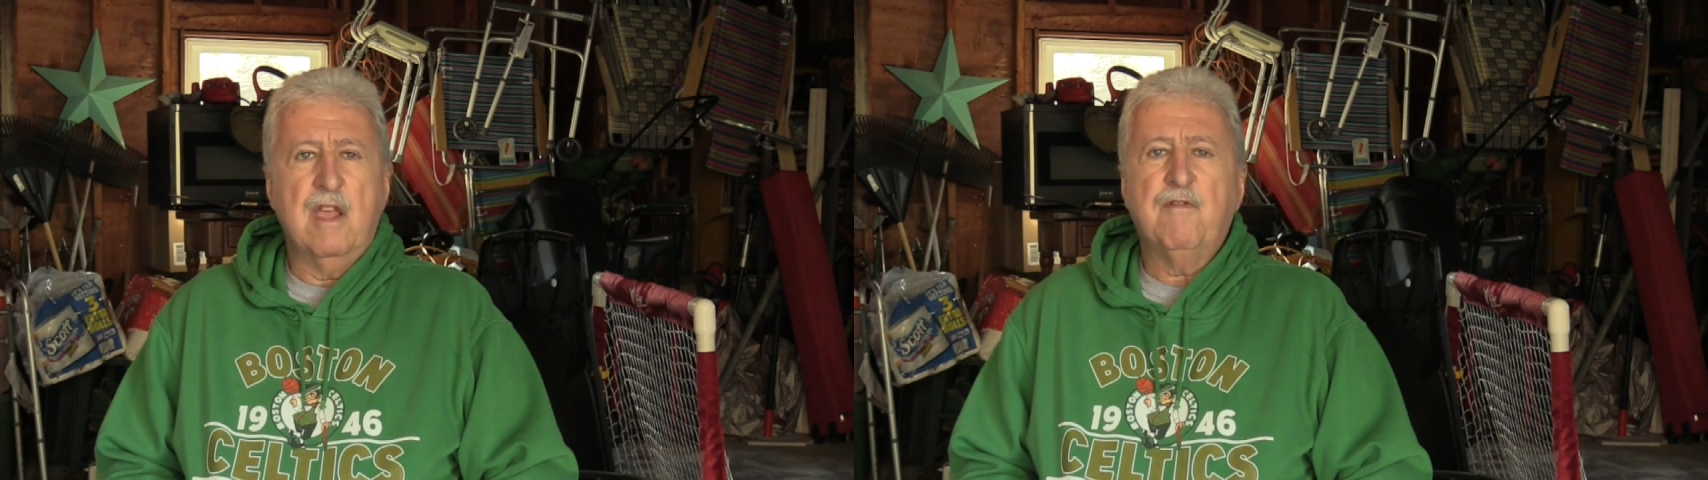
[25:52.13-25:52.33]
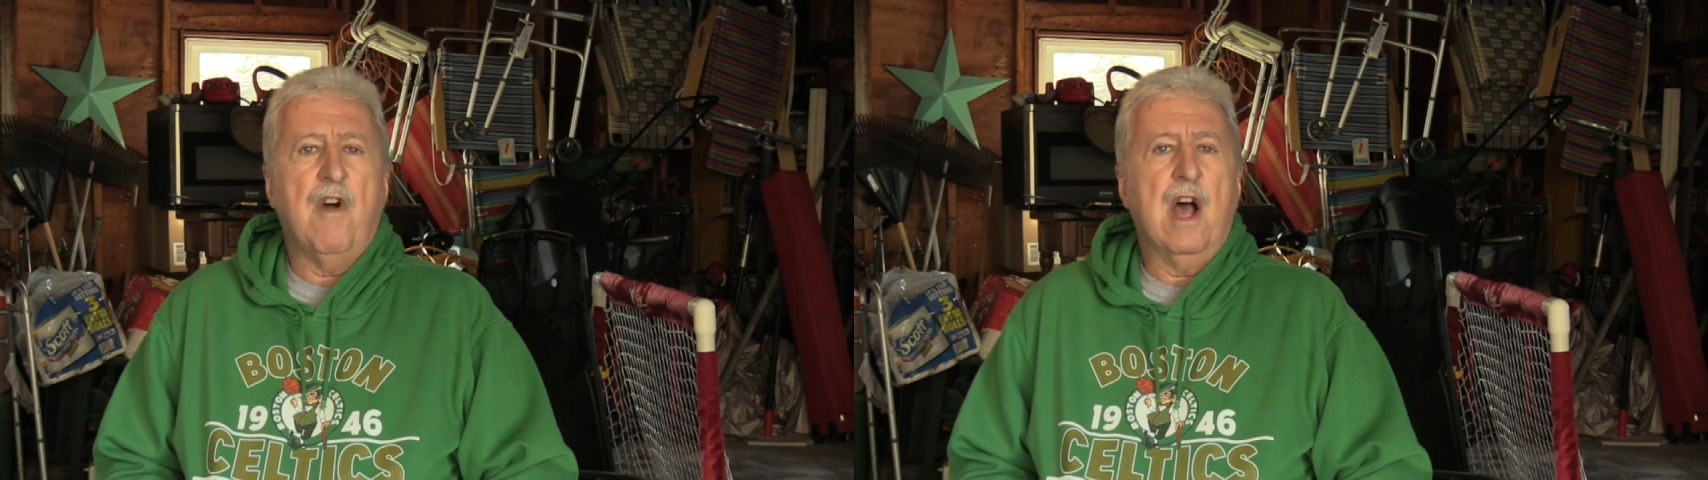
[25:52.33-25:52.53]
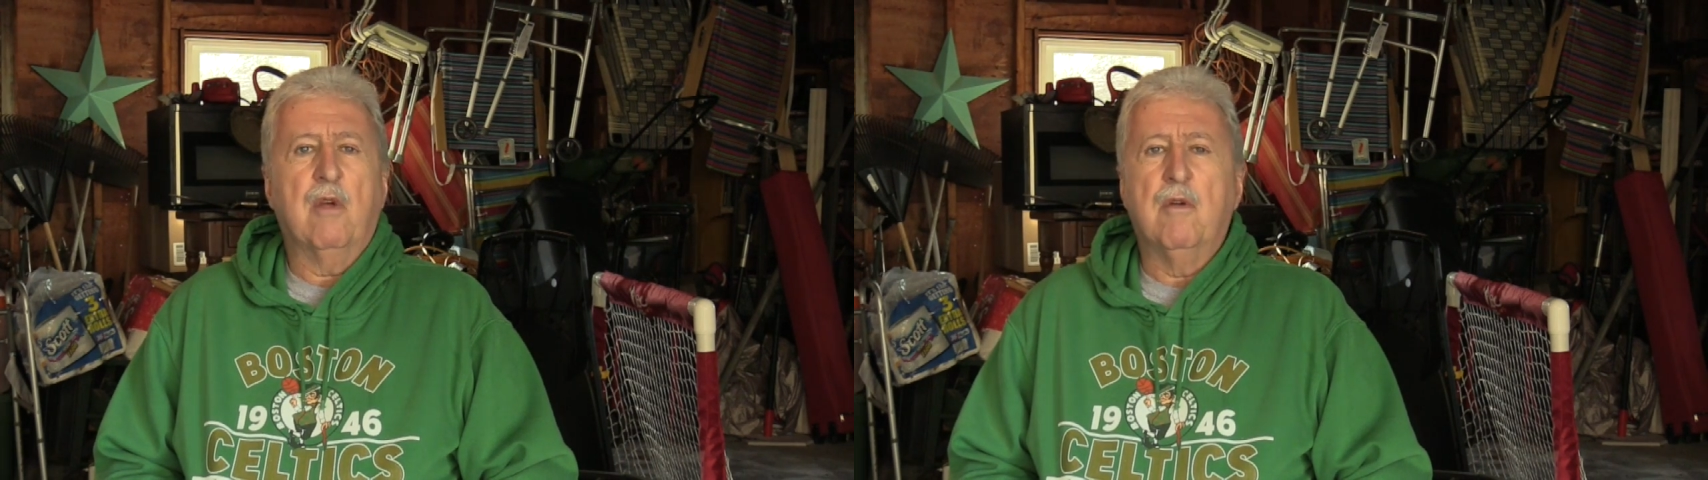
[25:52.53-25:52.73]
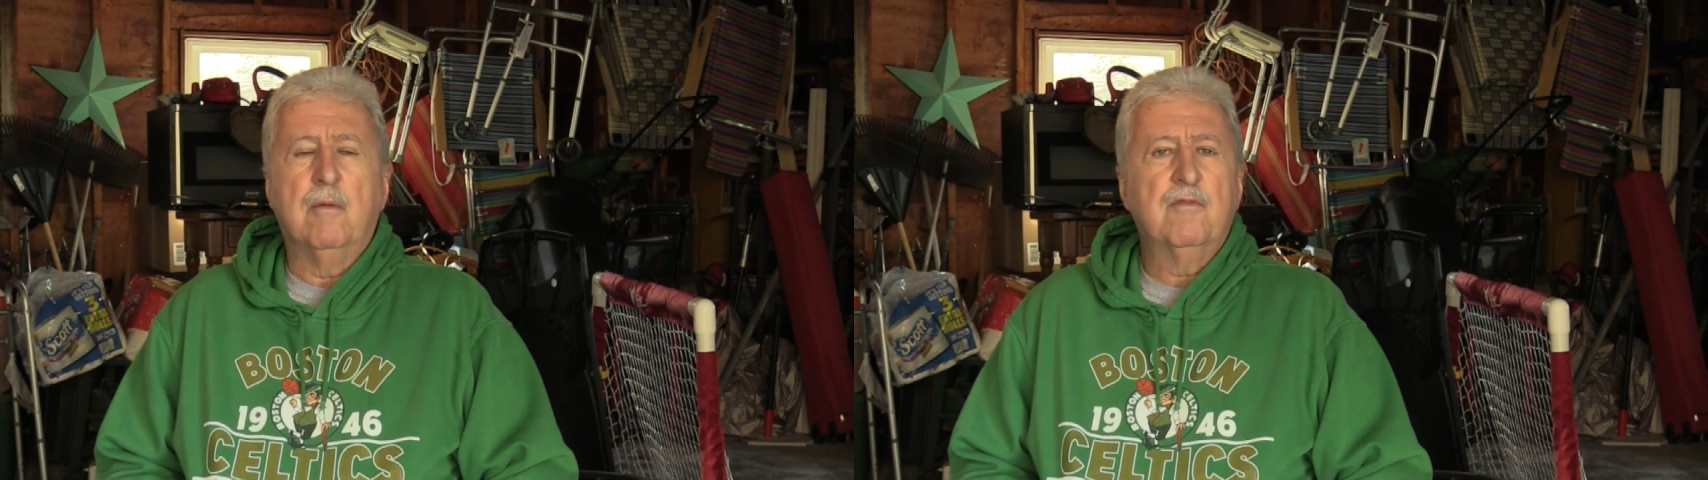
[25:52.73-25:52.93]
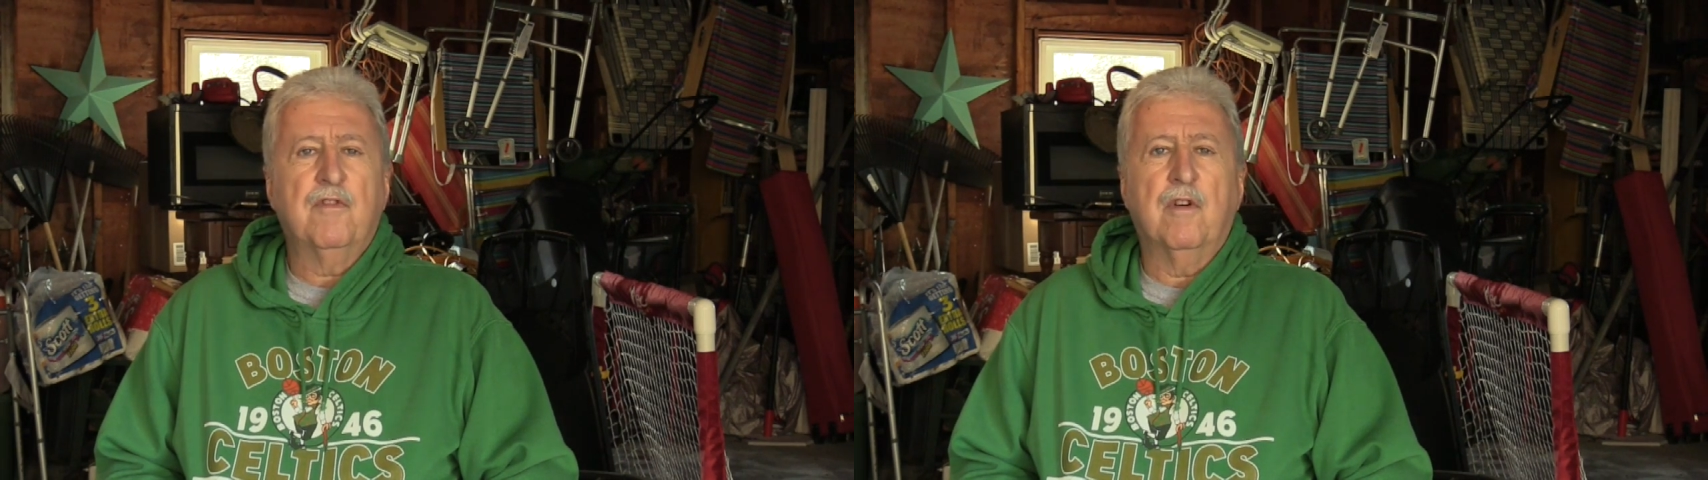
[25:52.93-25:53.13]
they follow
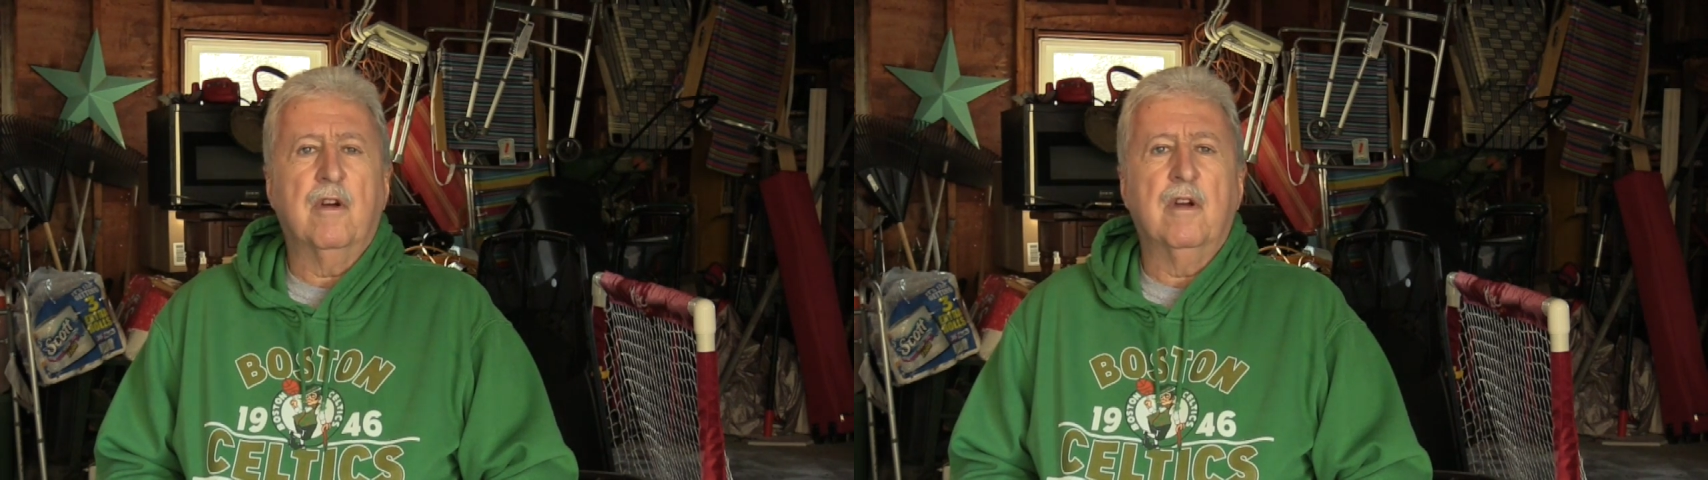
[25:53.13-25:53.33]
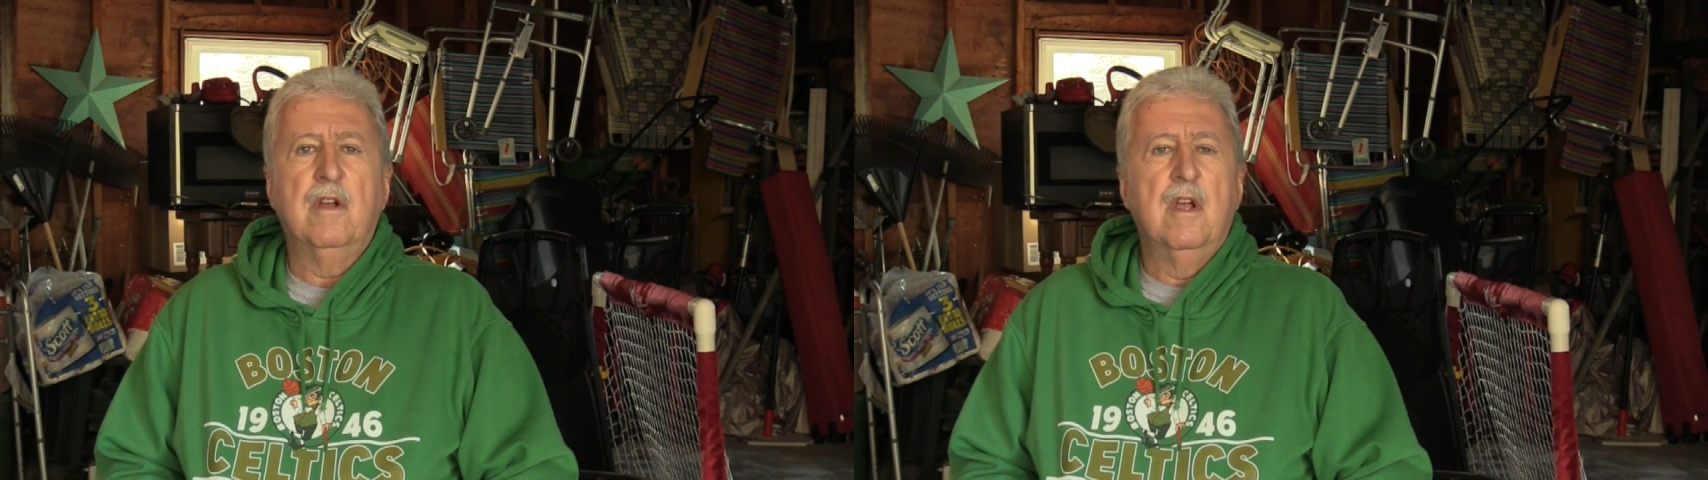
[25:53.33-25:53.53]
them for